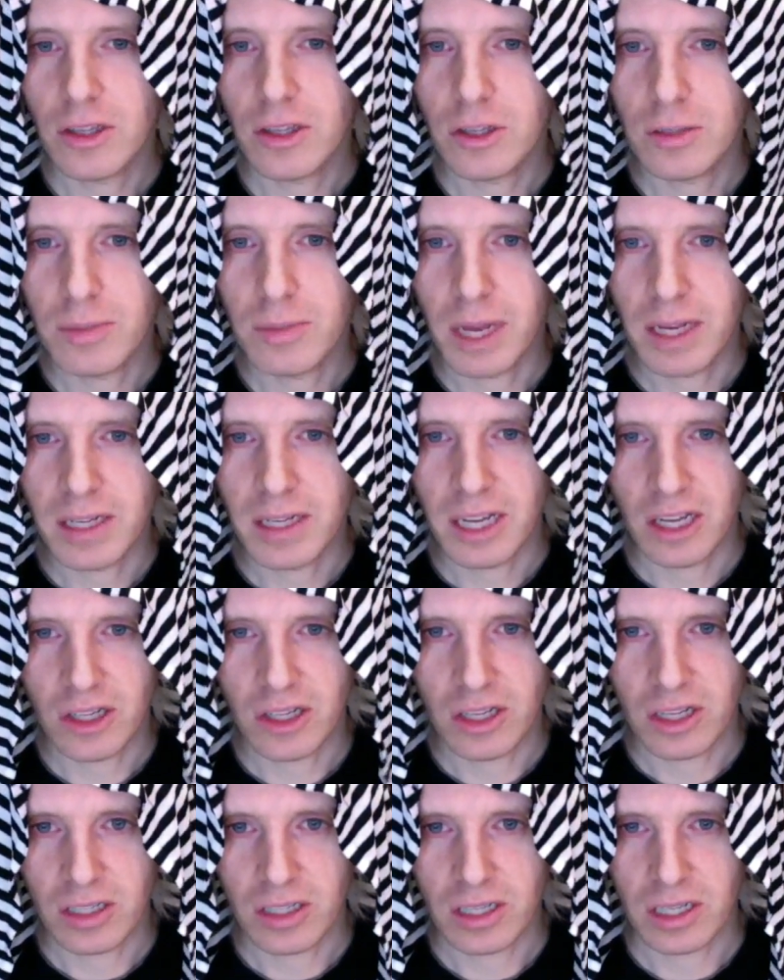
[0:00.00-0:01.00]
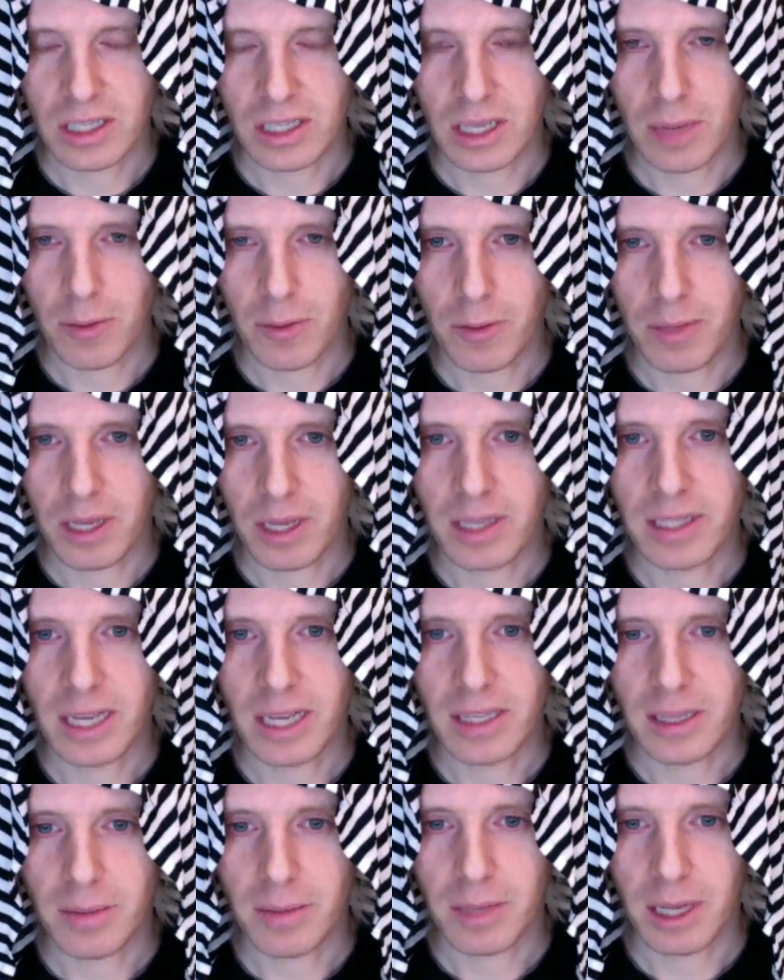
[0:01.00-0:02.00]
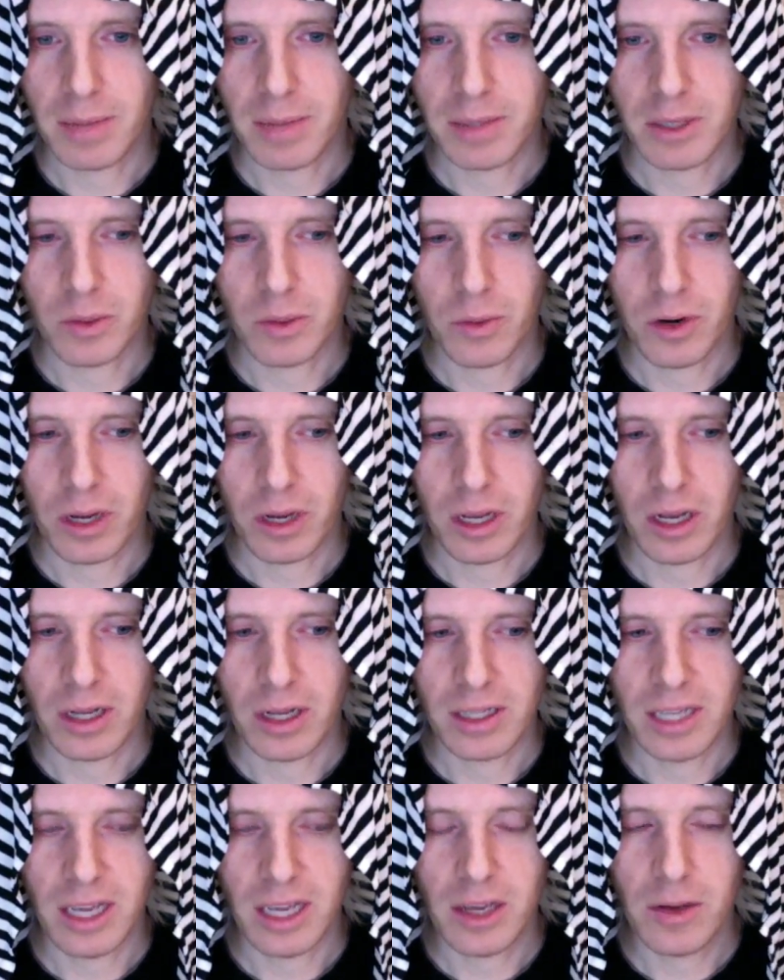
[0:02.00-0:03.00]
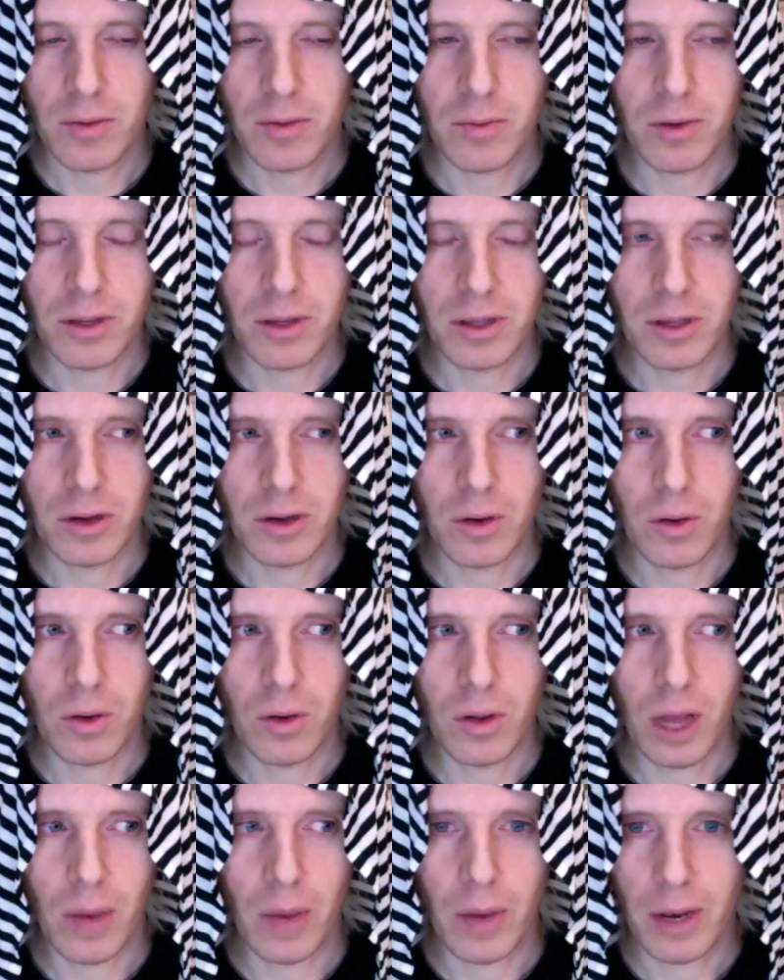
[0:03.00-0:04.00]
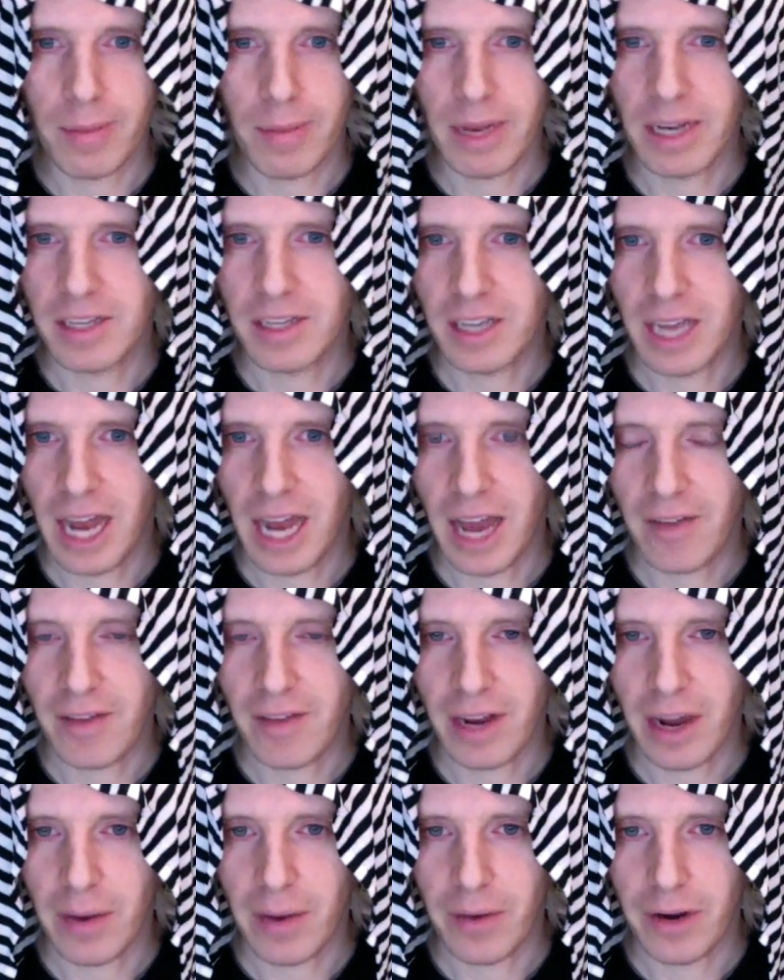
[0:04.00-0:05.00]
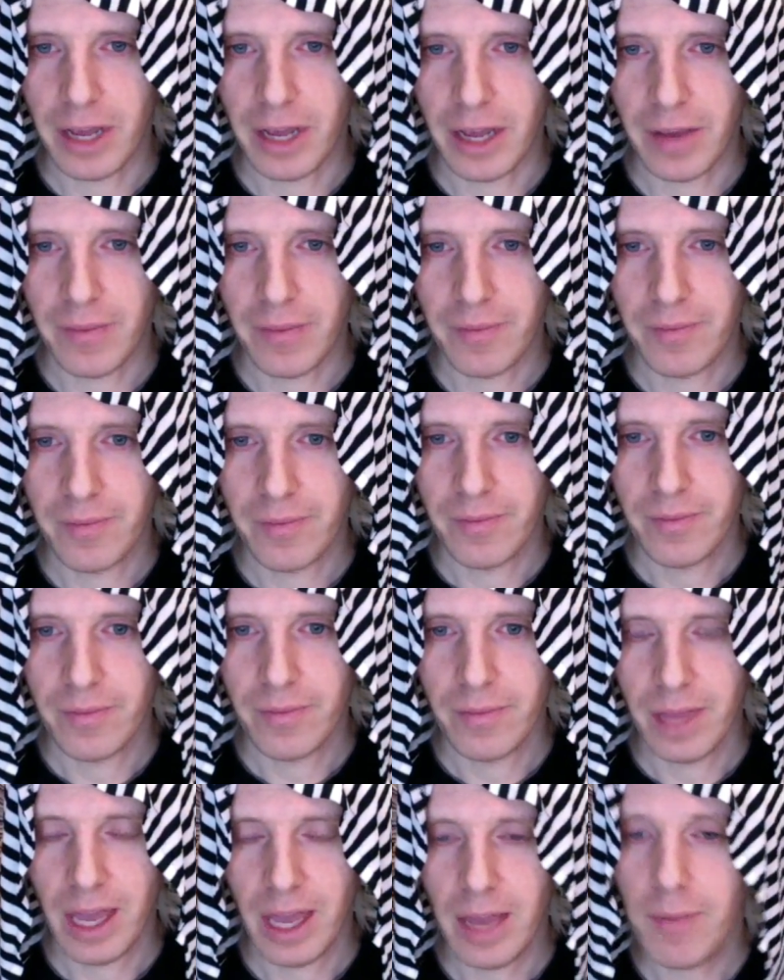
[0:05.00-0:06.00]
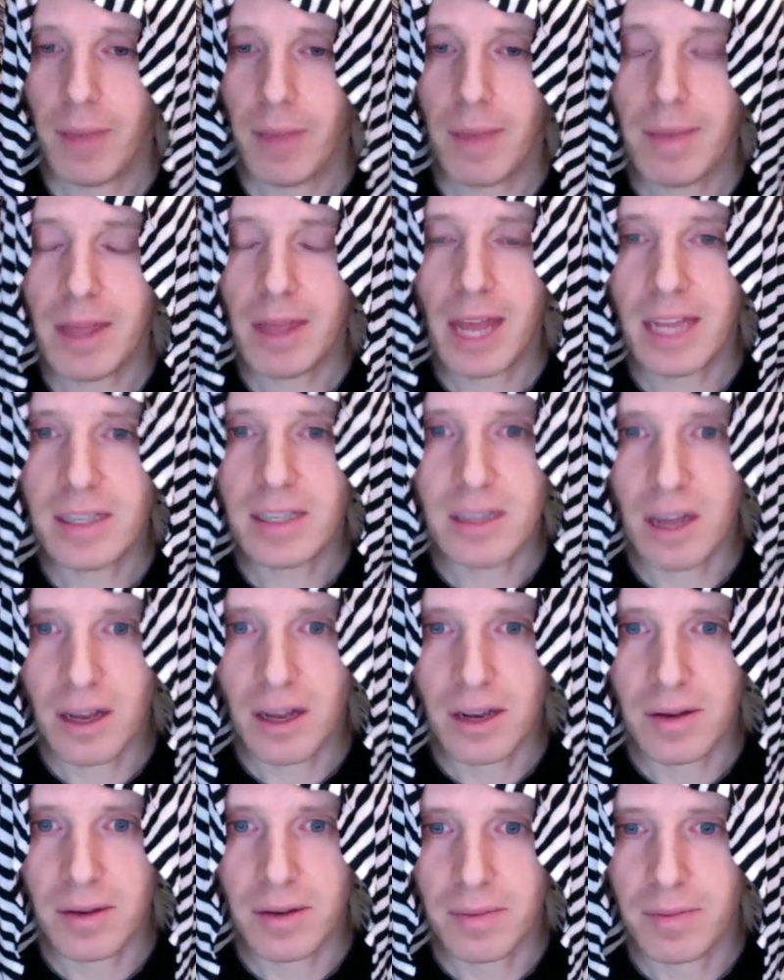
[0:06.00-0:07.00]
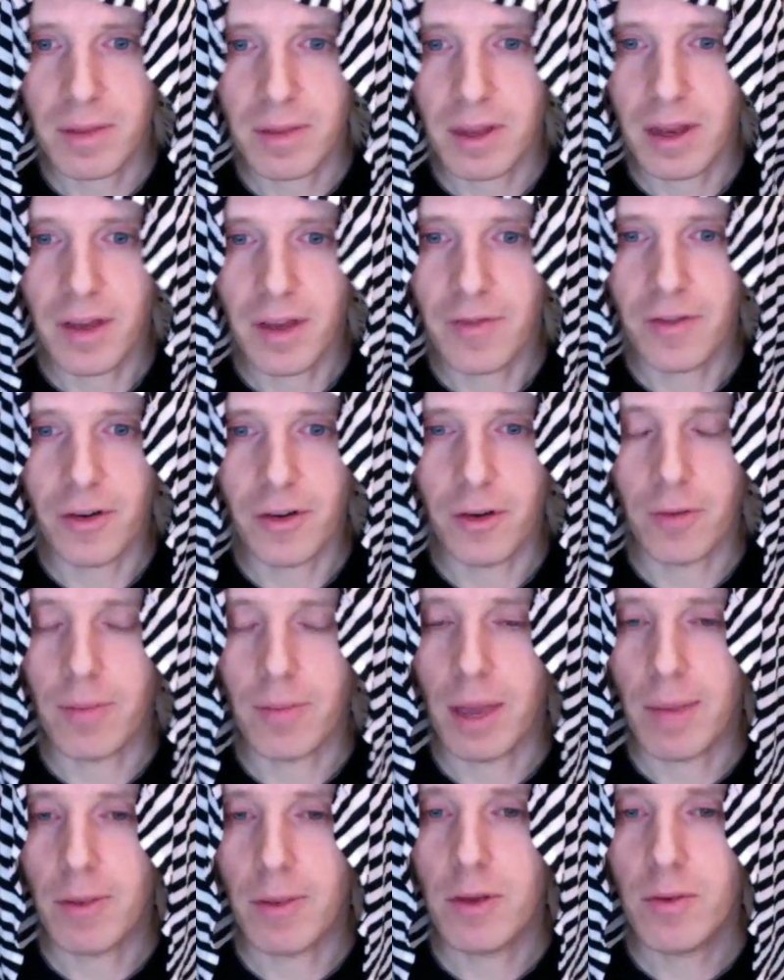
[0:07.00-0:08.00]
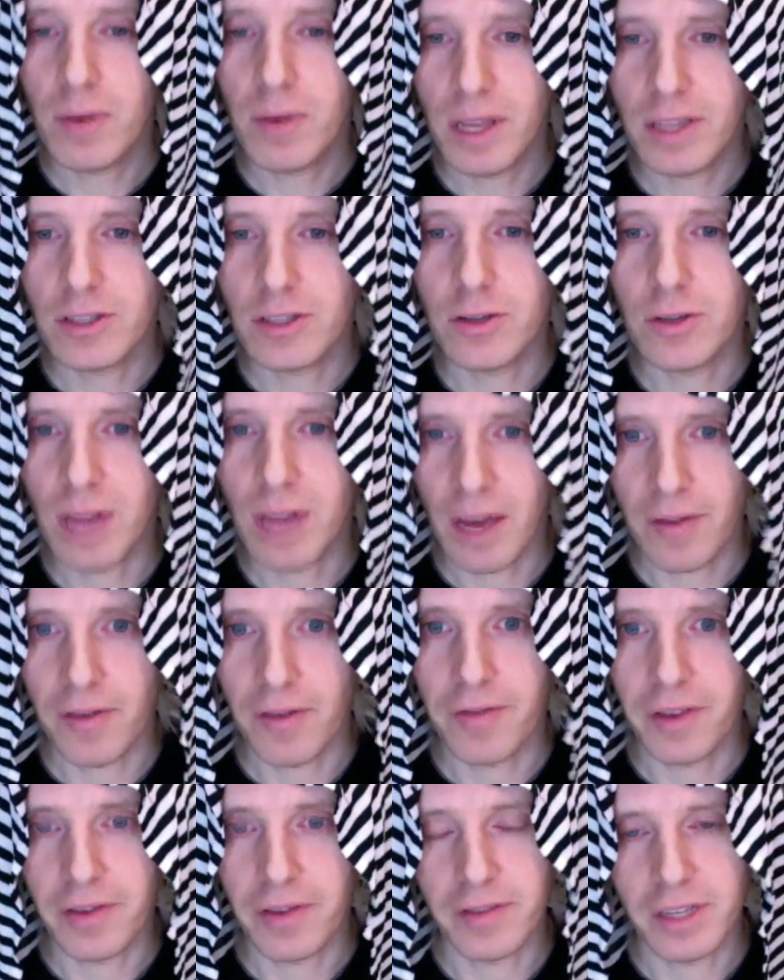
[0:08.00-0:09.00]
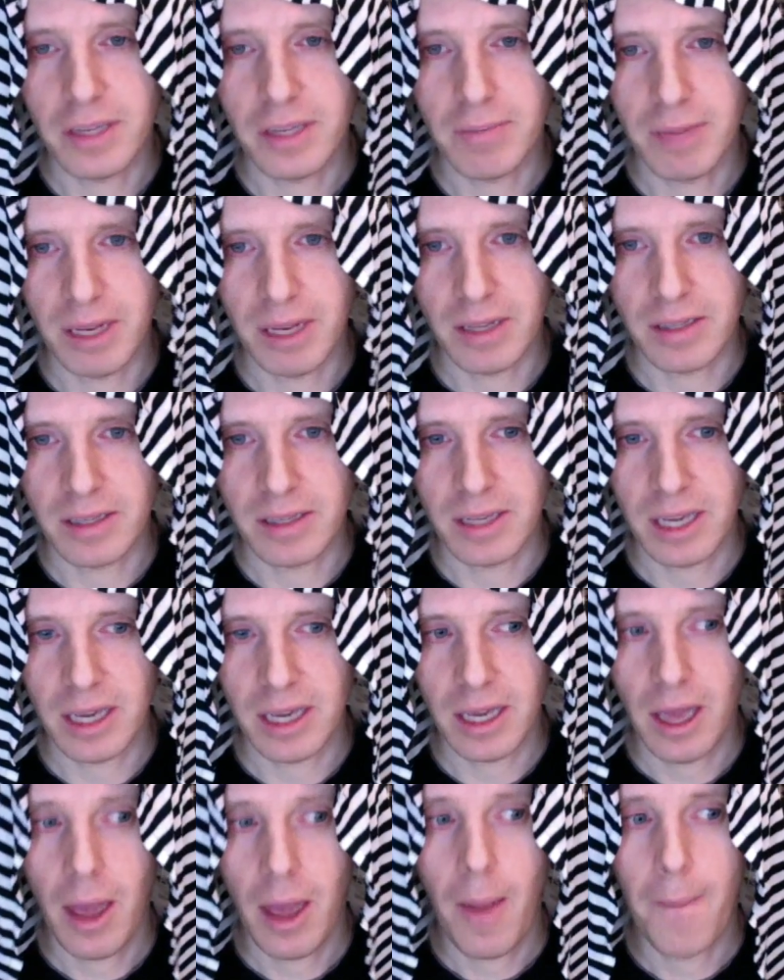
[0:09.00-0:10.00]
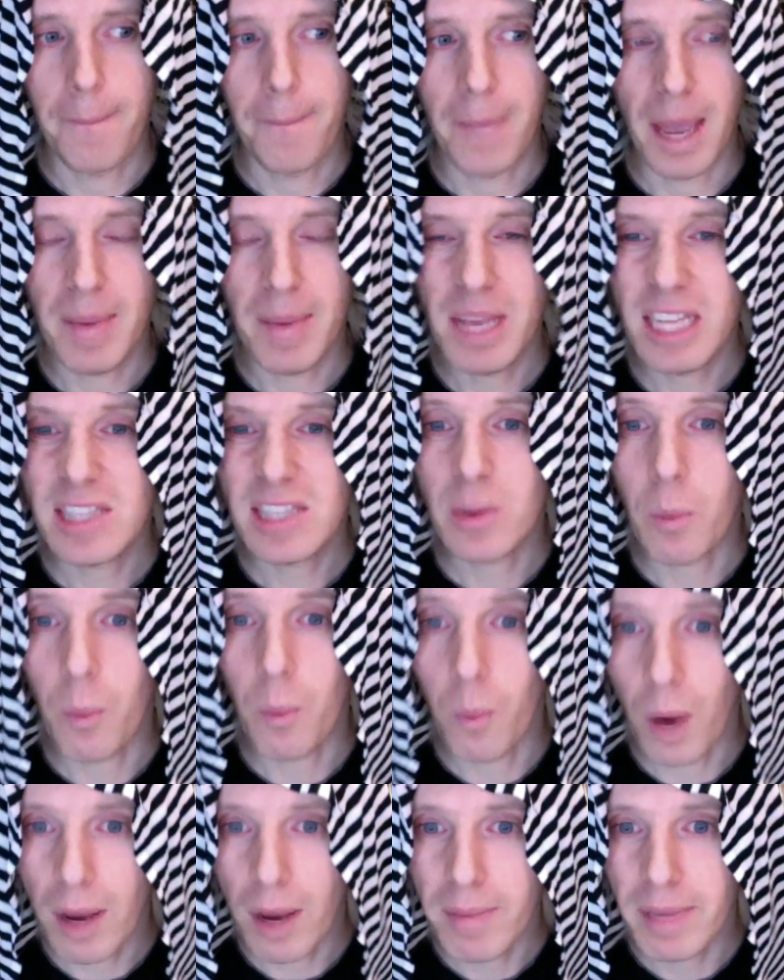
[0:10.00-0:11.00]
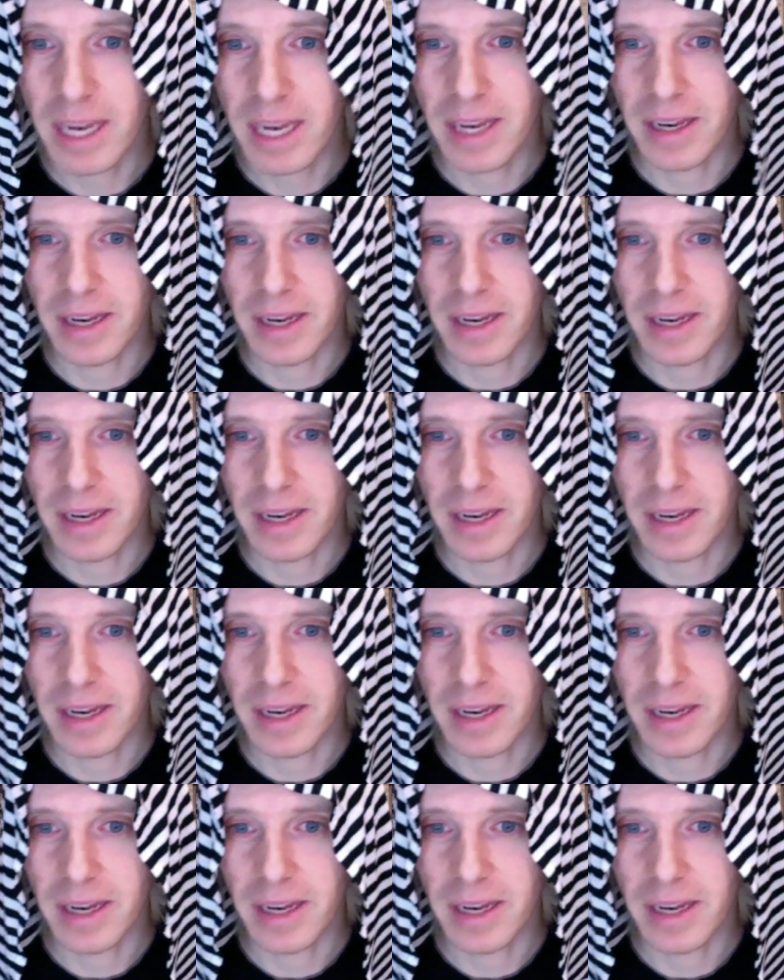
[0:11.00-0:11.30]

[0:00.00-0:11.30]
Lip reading: use meditation as an example, because that's something I'm still working on. Say you put the goal, I want to meditate half an hour a day. Okay, maybe that's not enough for you. Maybe you need to do that for 15 minutes a day. Maybe it's 1 minute a